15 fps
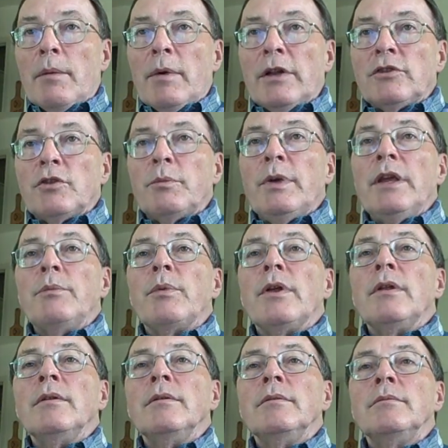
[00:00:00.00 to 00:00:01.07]
a bunch of
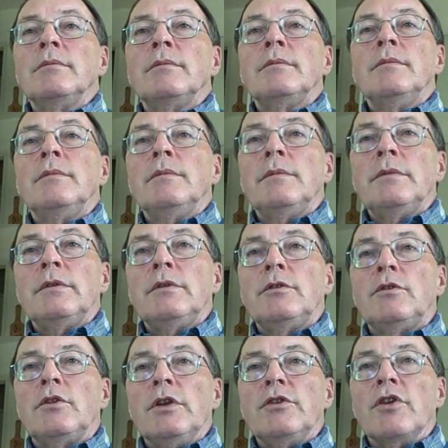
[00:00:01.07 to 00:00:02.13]
people,
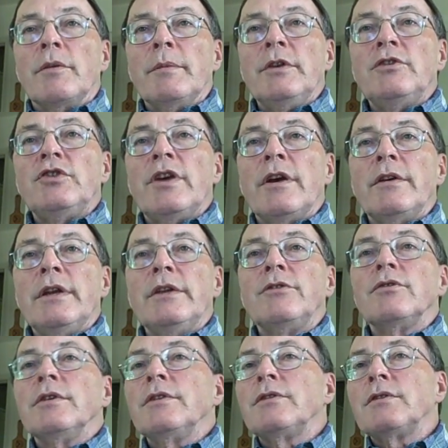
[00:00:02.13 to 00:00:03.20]
determine shared
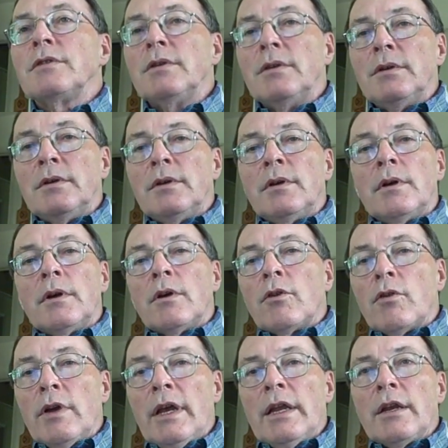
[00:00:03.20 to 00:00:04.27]
interests,
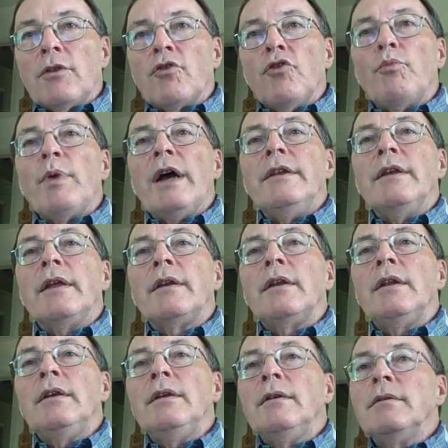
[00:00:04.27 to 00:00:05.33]
create a group
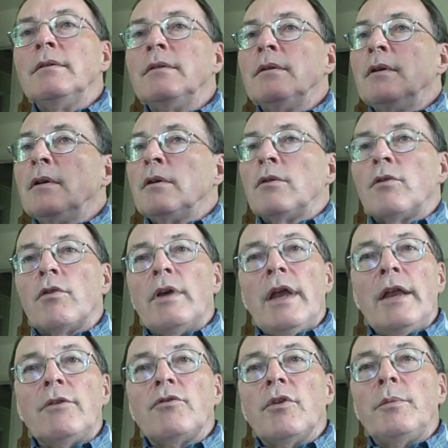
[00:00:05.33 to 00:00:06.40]
identity,
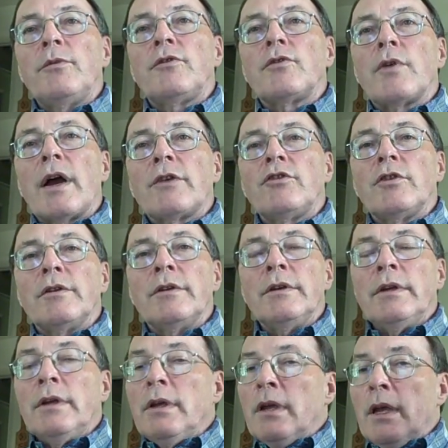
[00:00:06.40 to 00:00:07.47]
create group structure,
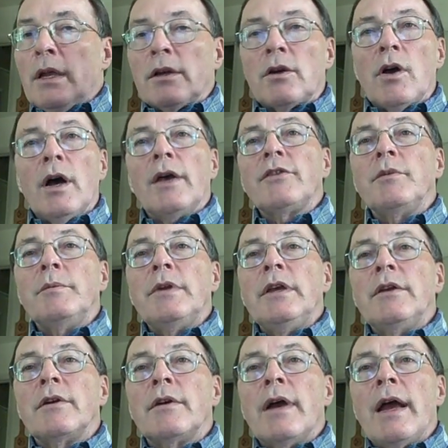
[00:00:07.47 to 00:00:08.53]
and cause them to
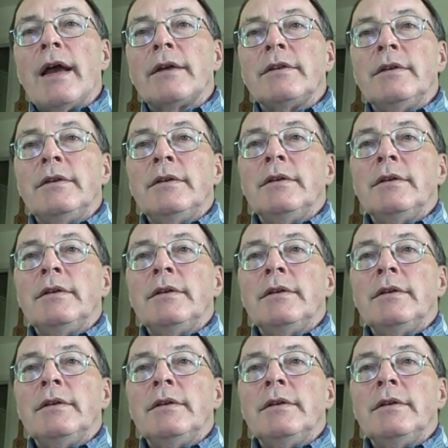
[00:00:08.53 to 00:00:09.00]
interact,